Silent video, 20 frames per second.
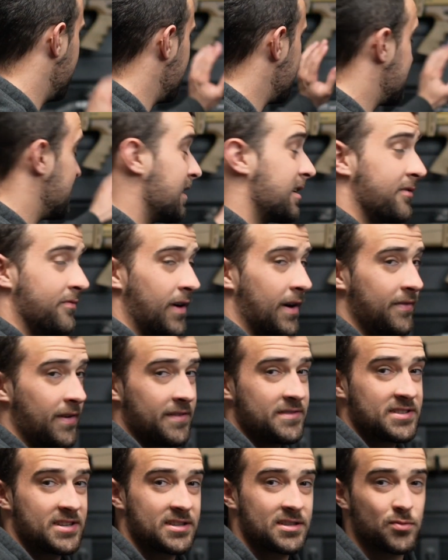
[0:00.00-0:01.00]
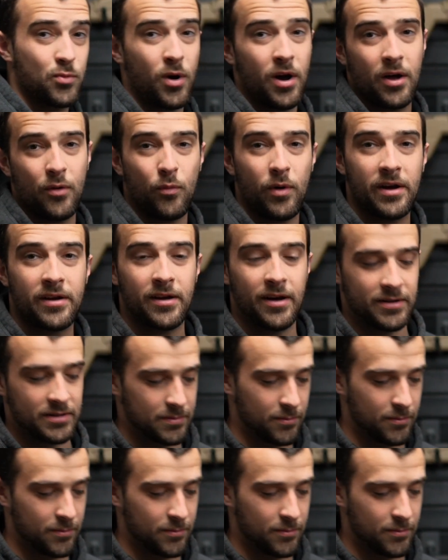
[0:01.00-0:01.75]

the SIG 5.56 SWAT. Why not?